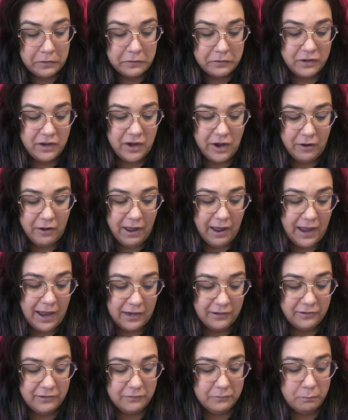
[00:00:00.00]
you know, I
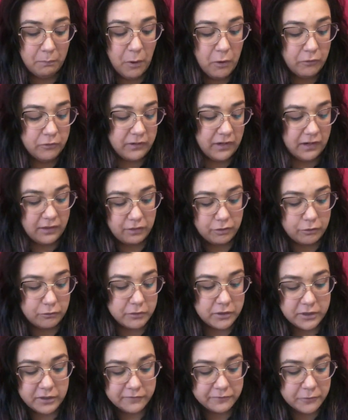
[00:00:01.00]
had smoked it
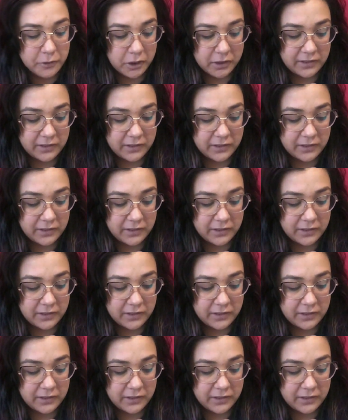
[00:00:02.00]
3 or 4